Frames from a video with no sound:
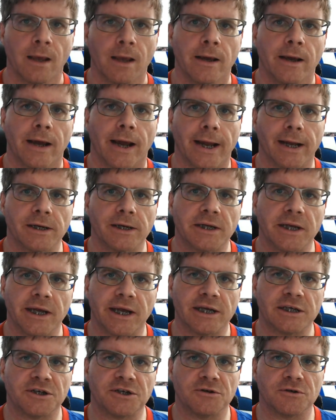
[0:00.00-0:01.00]
And to
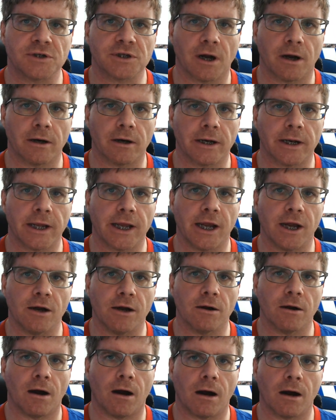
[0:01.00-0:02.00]
get you started,
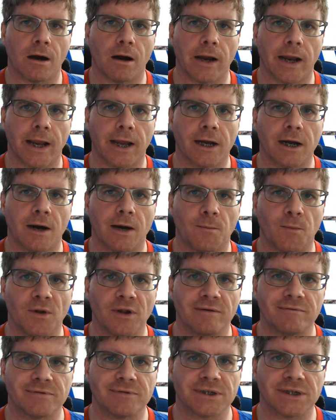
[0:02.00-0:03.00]
here are a couple
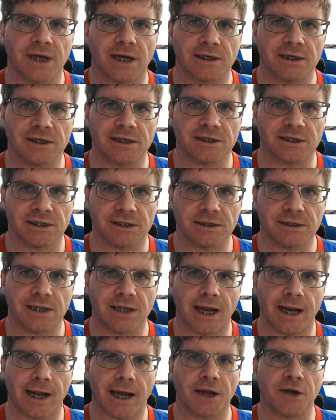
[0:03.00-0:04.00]
of sentences
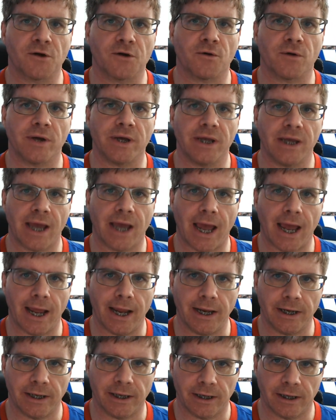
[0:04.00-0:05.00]
that I
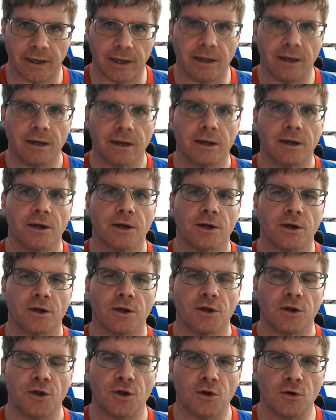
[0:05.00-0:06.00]
created
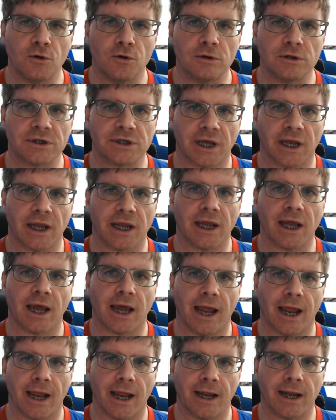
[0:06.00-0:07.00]
using
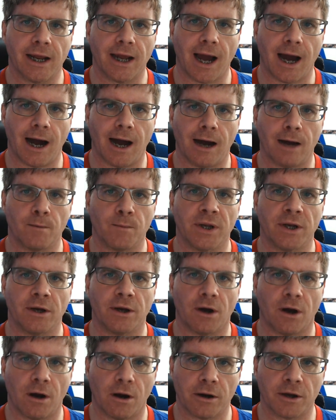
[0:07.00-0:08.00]
a common
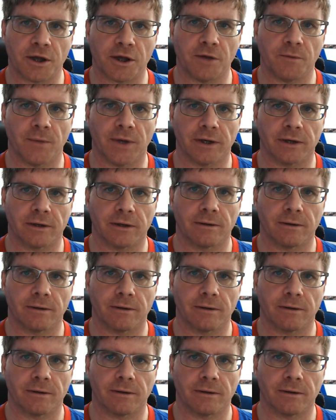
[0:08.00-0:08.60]
argument.